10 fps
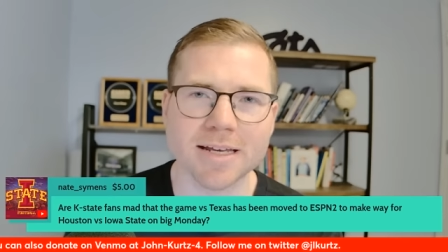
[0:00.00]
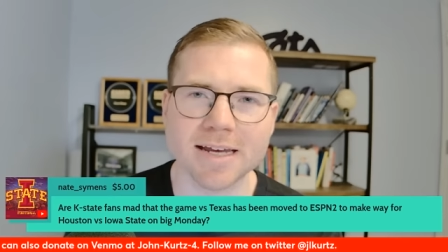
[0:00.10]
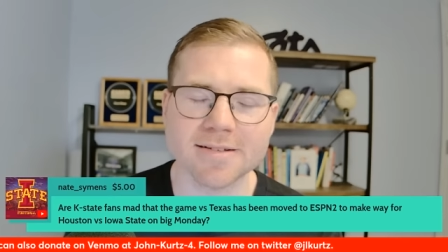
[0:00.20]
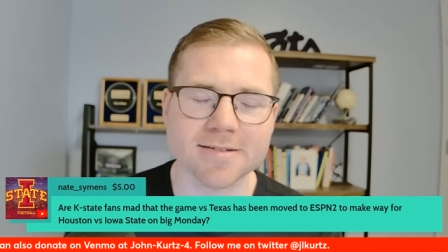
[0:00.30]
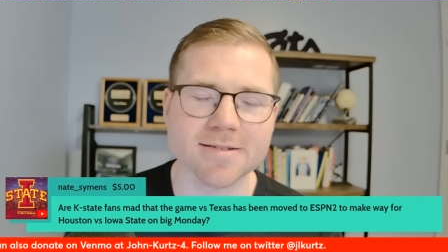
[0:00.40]
in
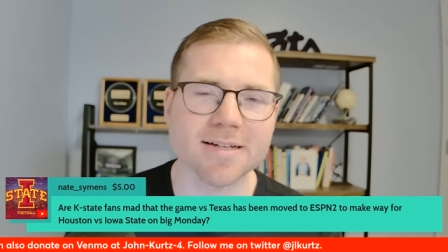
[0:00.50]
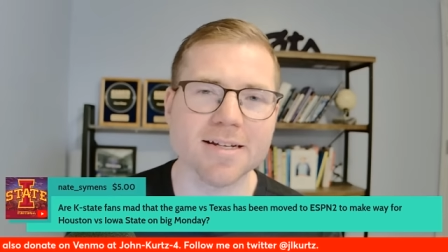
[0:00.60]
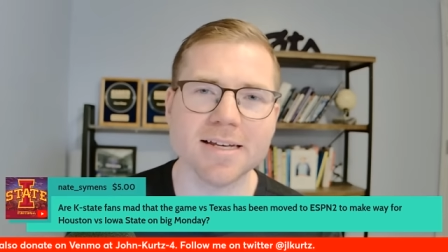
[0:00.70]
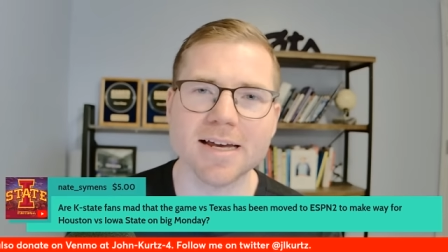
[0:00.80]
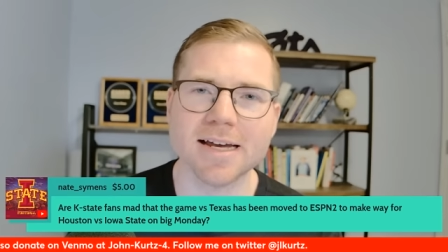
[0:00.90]
Kansas
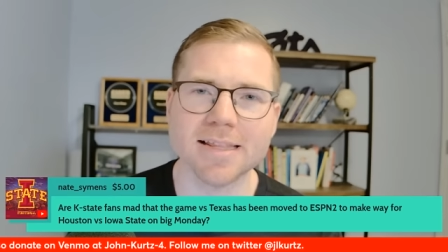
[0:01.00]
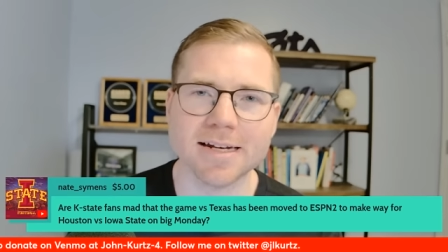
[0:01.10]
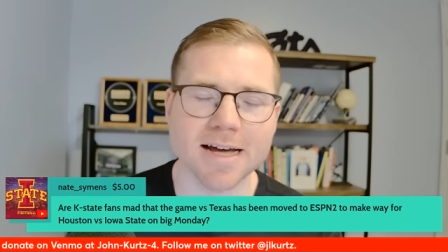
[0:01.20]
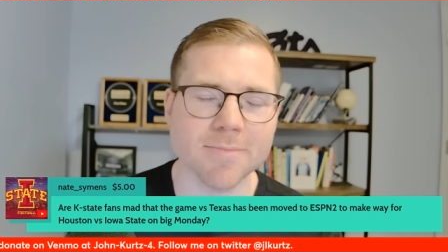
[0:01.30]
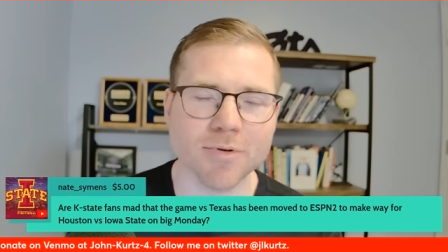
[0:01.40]
City and
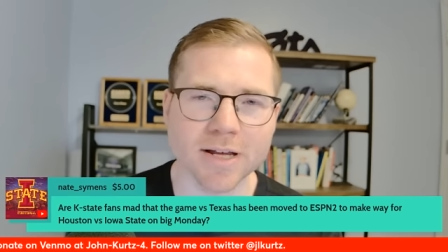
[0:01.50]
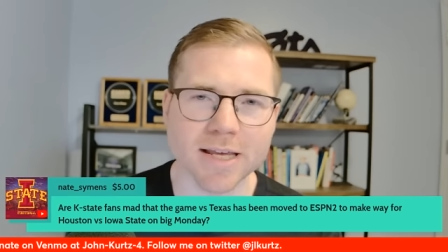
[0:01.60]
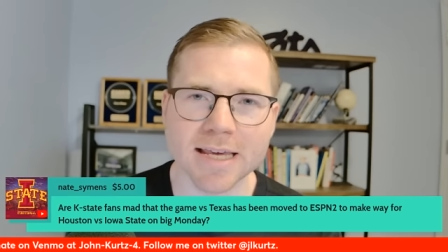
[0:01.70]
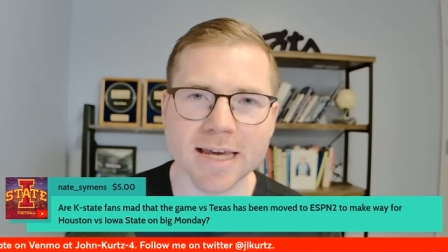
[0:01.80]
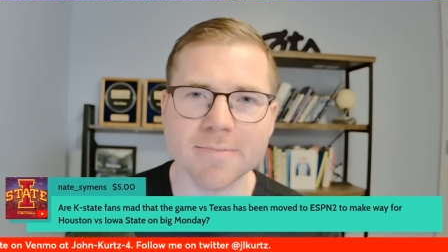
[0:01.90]
then not playing
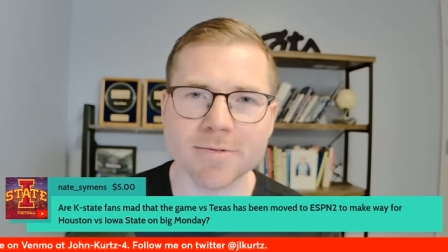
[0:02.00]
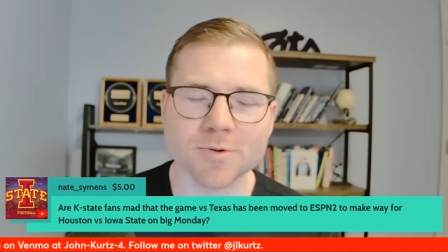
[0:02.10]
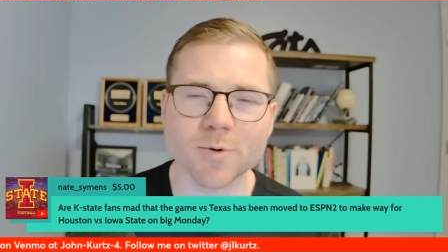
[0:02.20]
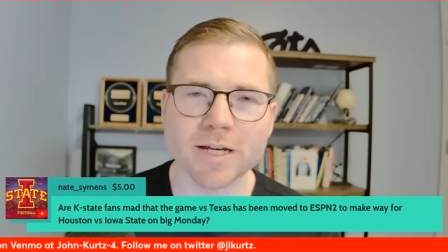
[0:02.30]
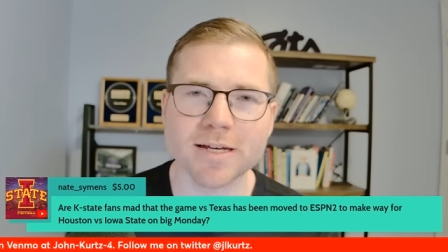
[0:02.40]
a game
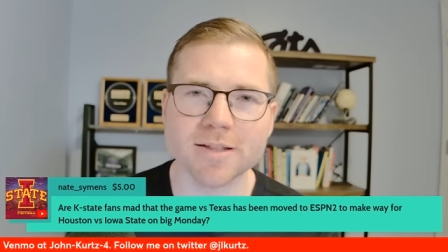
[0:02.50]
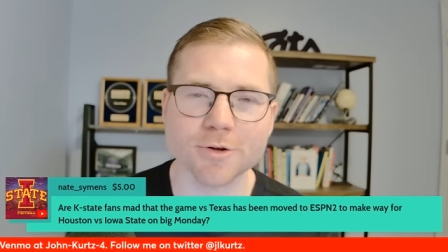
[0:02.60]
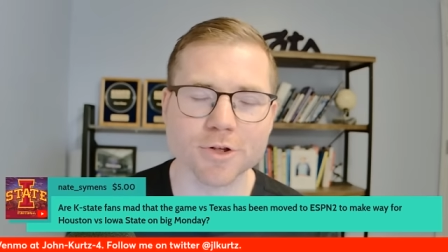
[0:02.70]
this week.